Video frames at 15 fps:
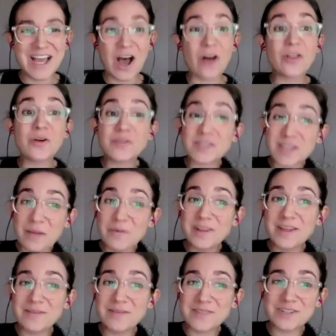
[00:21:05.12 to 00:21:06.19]
Although some of
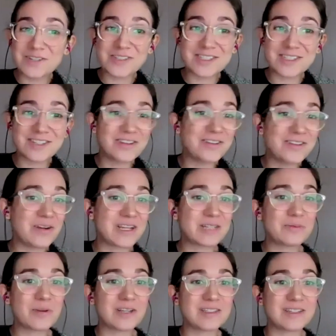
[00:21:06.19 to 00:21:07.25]
them do still
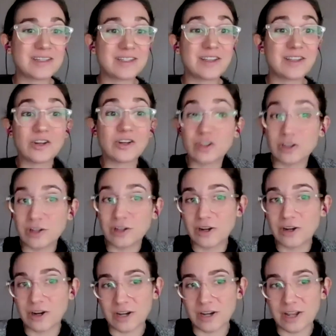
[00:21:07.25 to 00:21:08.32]
express a desire to
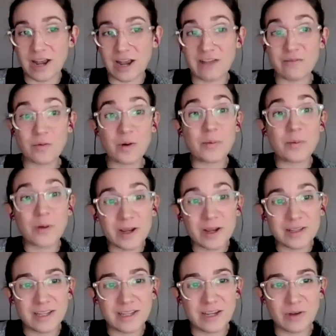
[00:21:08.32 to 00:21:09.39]
learn kind of more
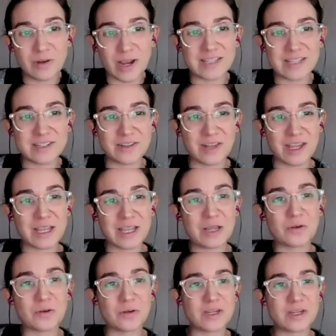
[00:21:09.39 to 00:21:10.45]
broadly, right, to like
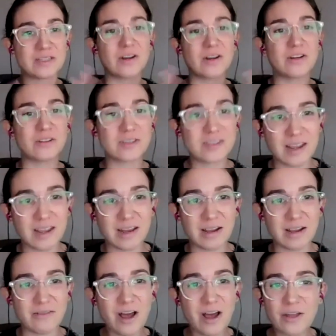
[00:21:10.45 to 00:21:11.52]
increase their understanding
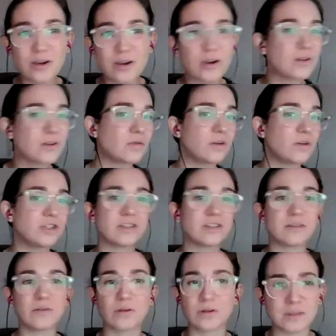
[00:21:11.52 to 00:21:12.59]
of others or just
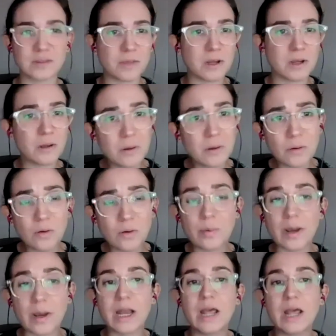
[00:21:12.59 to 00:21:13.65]
learn something new,
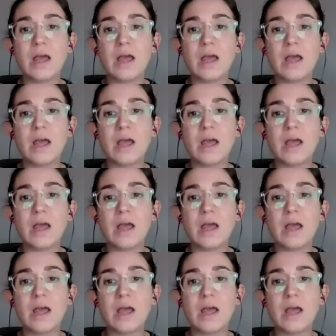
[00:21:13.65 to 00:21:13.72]
but